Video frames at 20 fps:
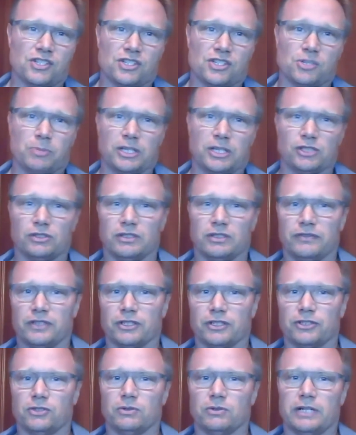especially if
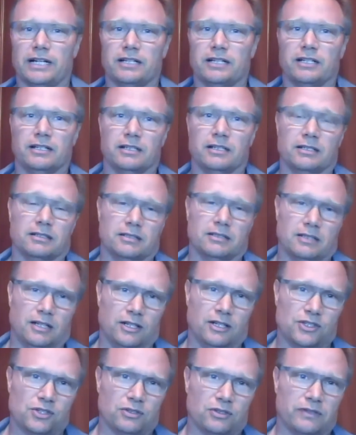they're created and
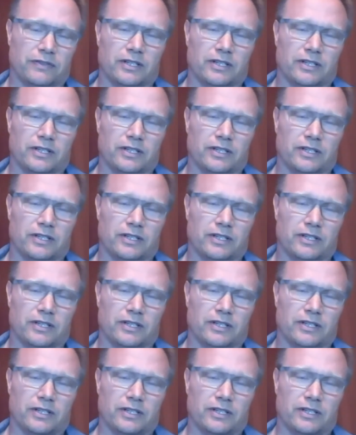also if